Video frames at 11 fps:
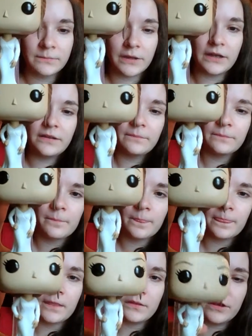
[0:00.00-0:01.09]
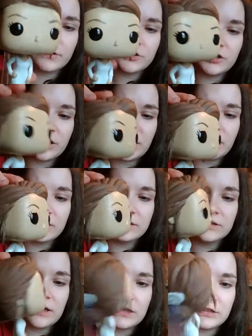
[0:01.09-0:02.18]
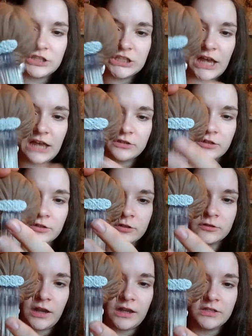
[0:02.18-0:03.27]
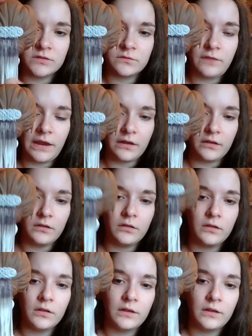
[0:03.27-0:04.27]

But there she is, and then she has her nice veil.